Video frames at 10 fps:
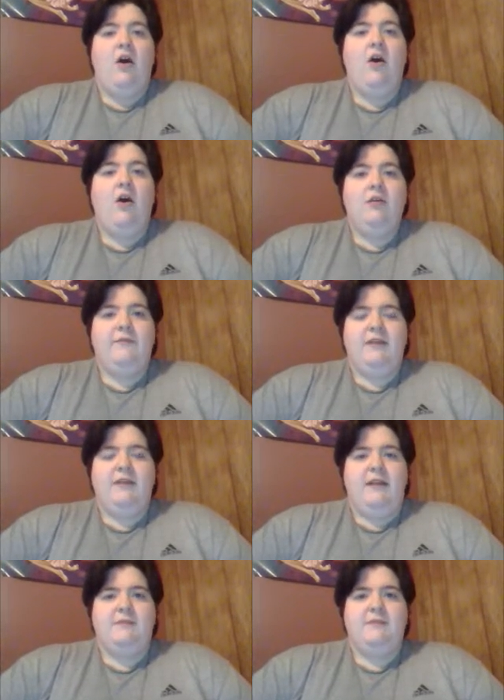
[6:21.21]
all of it
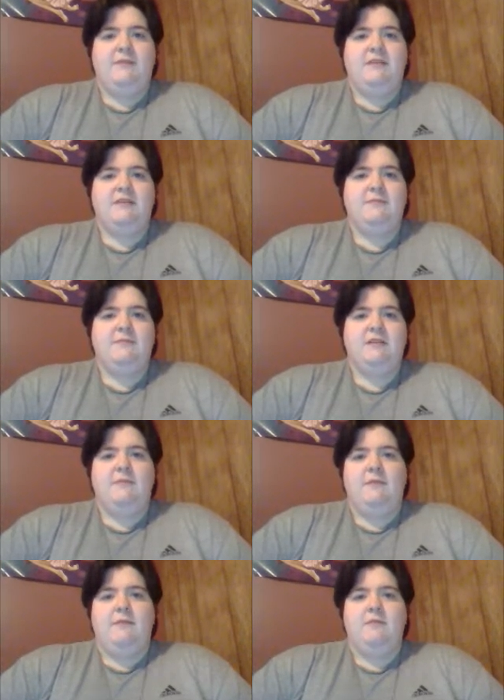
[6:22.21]
has been dismissed
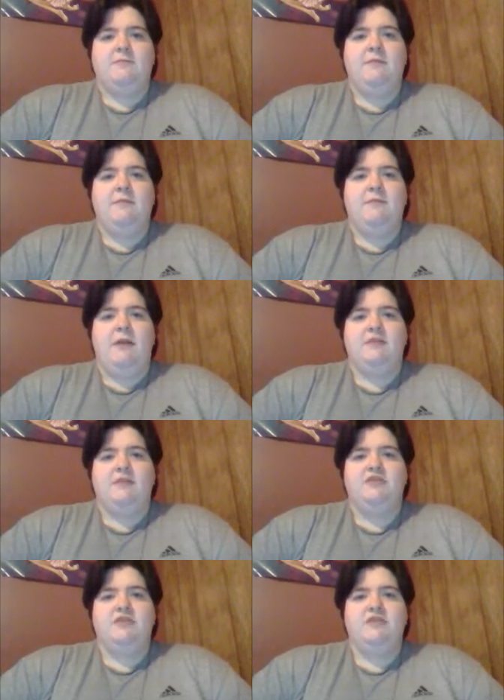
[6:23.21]
by most people as
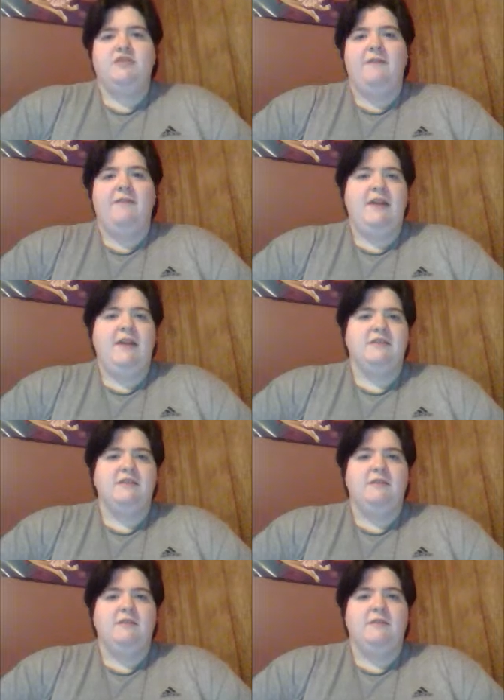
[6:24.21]
just a
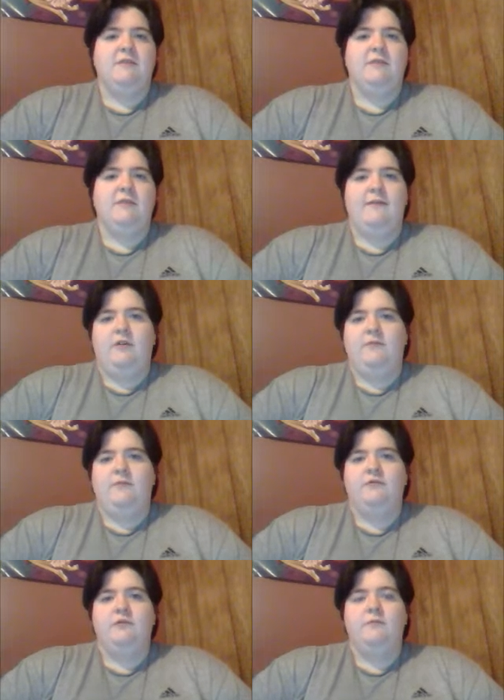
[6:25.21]
fantasy that will never come
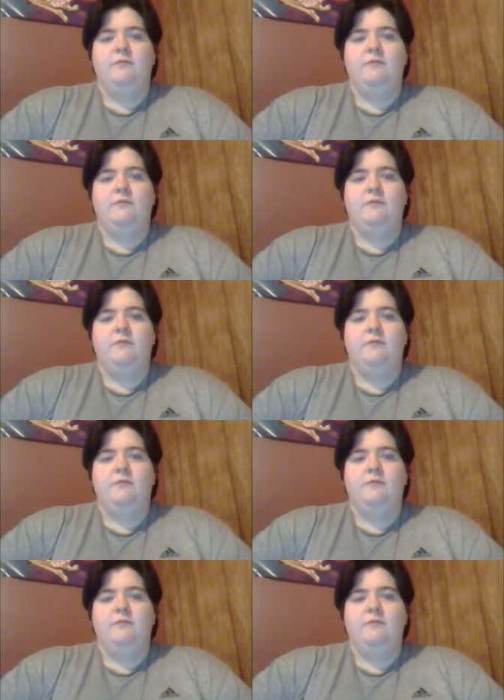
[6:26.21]
true.